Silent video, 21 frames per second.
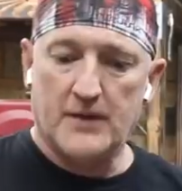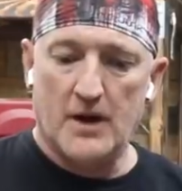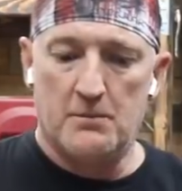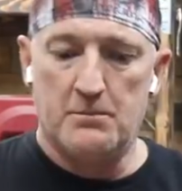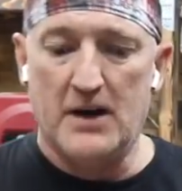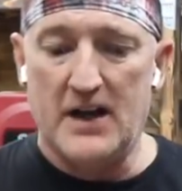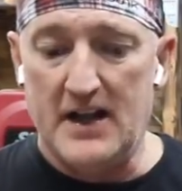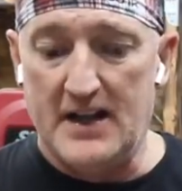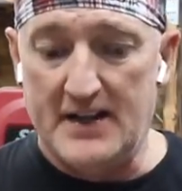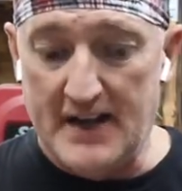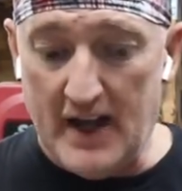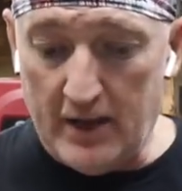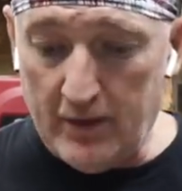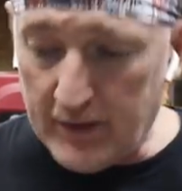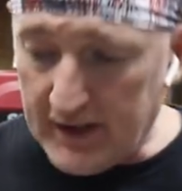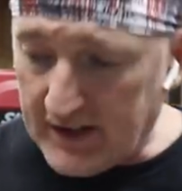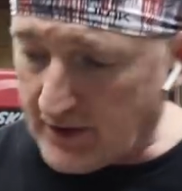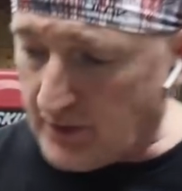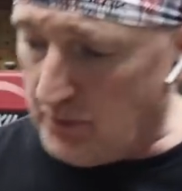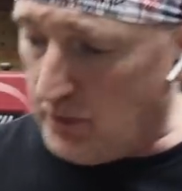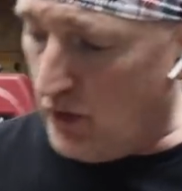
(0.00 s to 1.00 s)
But now that we
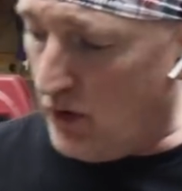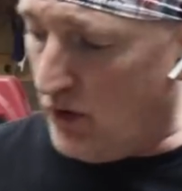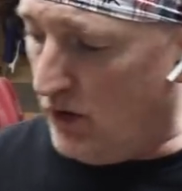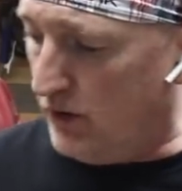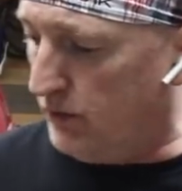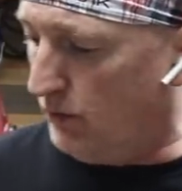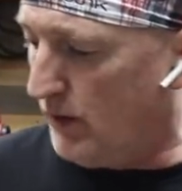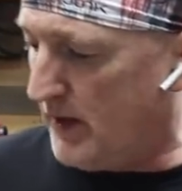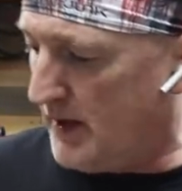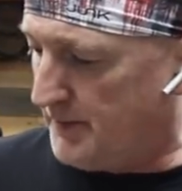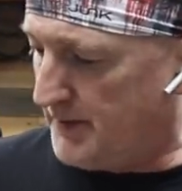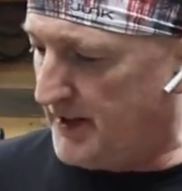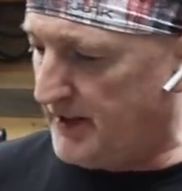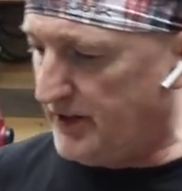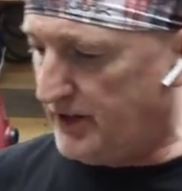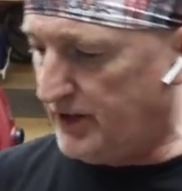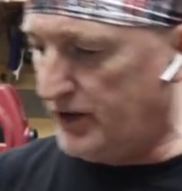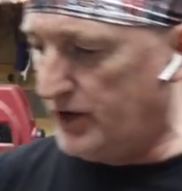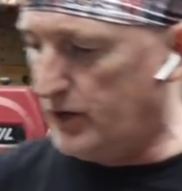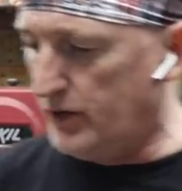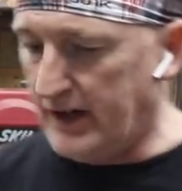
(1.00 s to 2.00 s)
get the mold, what I'm gonna
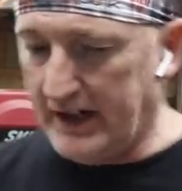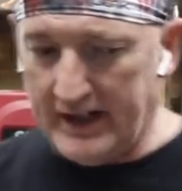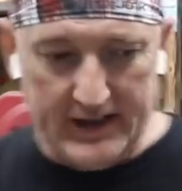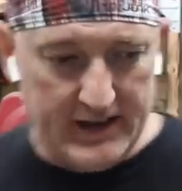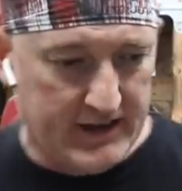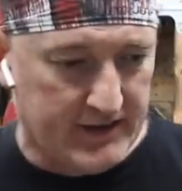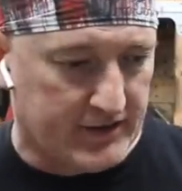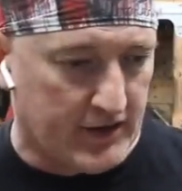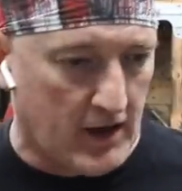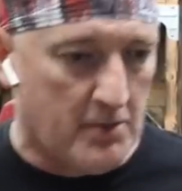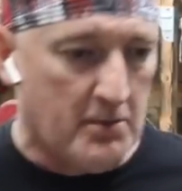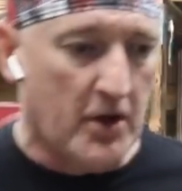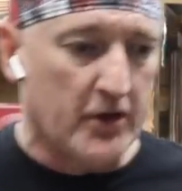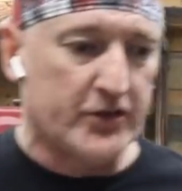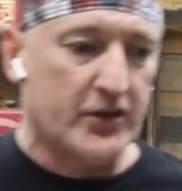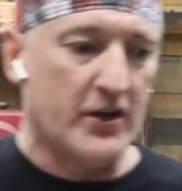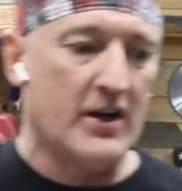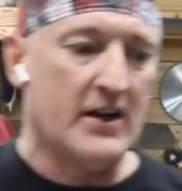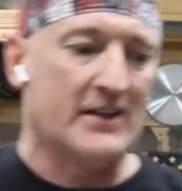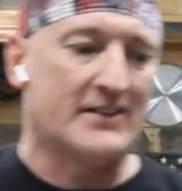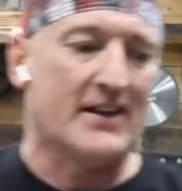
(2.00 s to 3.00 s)
do is, I'm
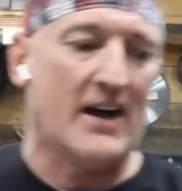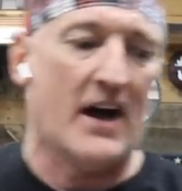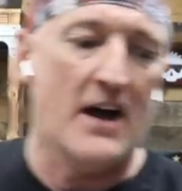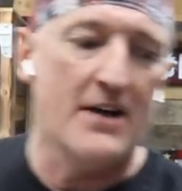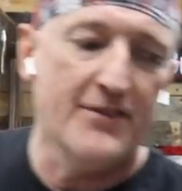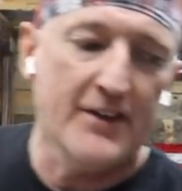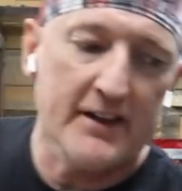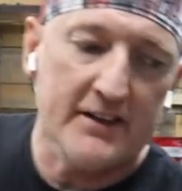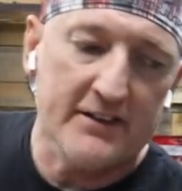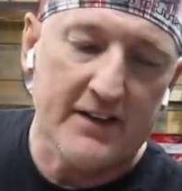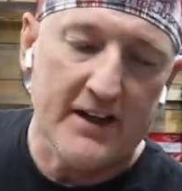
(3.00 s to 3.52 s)
also out of Tyvek